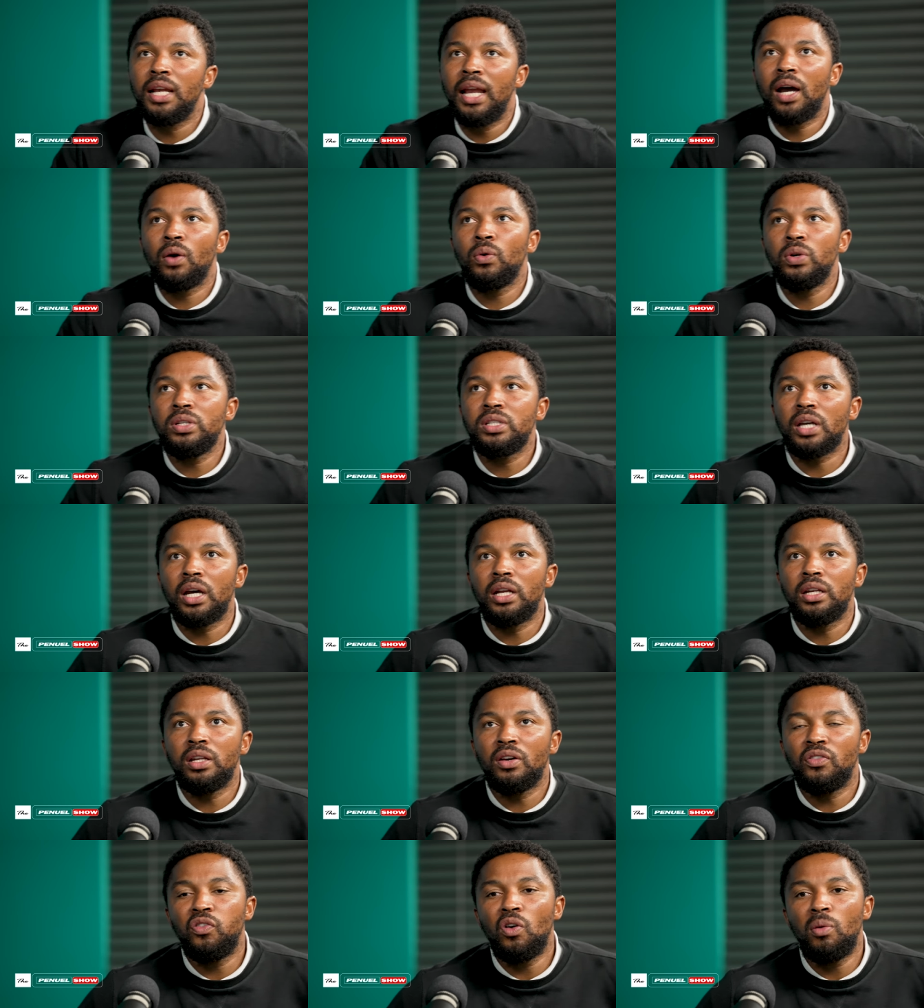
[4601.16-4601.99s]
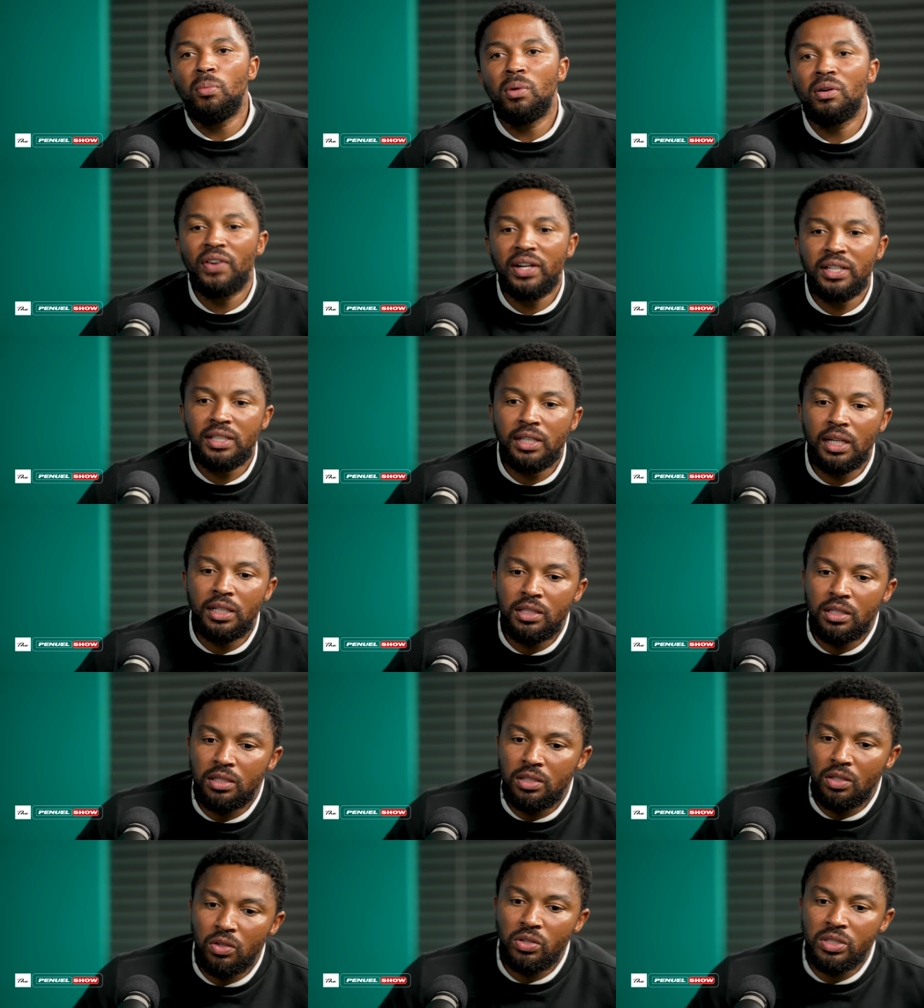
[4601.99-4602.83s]
language and a form of
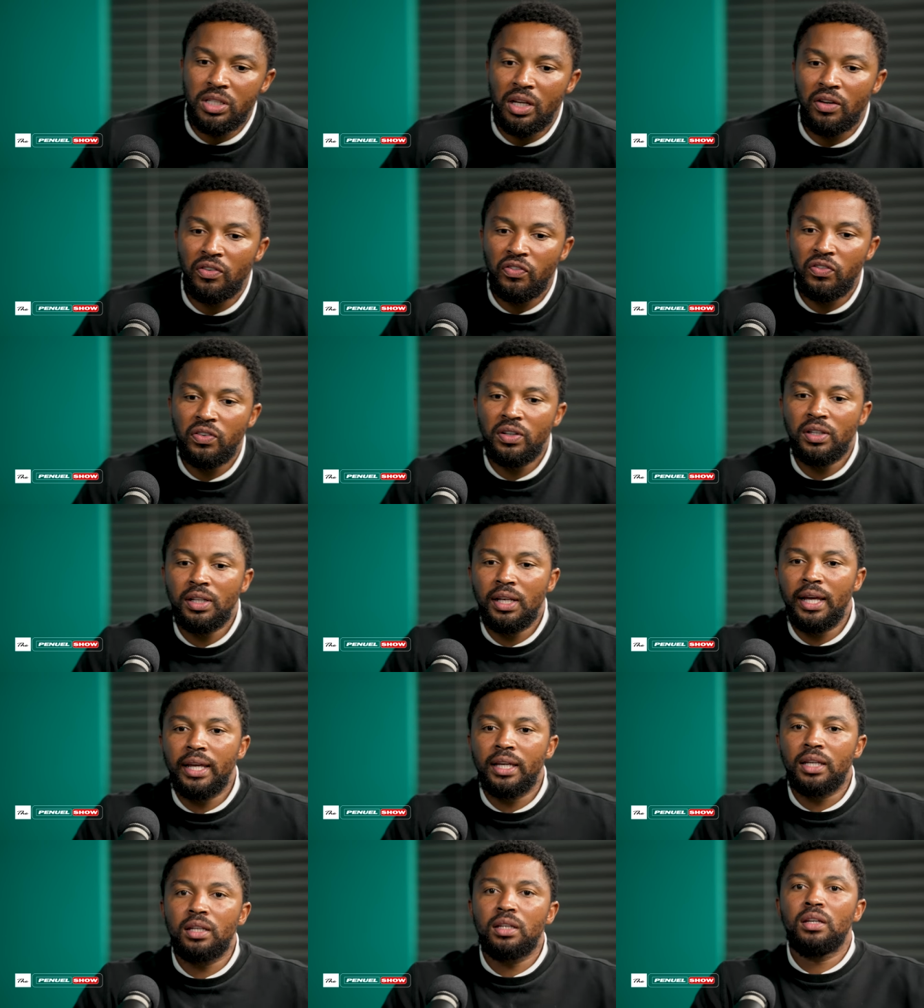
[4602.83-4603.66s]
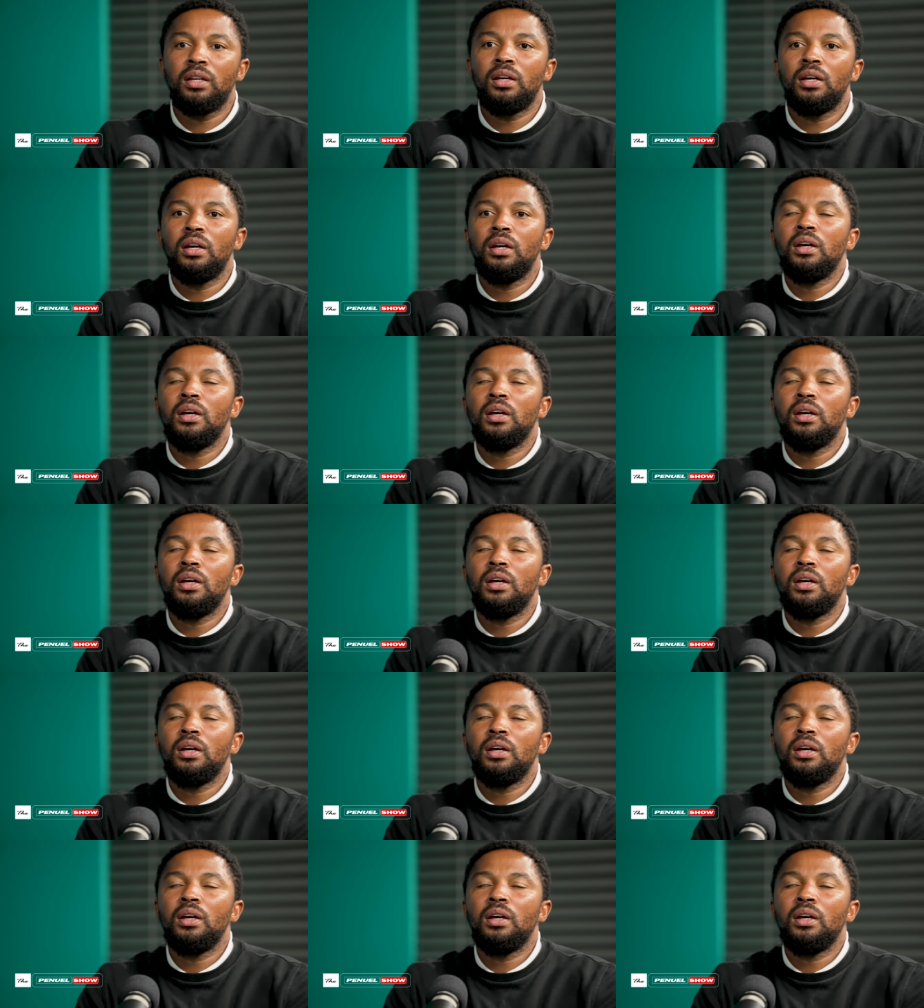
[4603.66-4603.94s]
identity, because I feel like